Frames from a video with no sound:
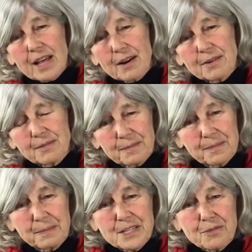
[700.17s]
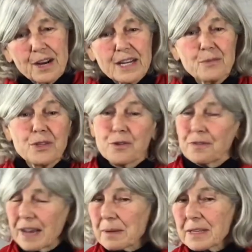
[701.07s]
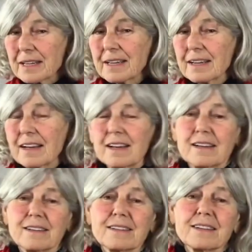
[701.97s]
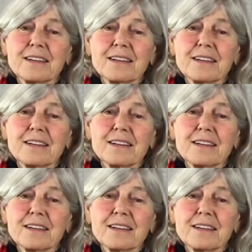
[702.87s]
that piece of writing with your family, and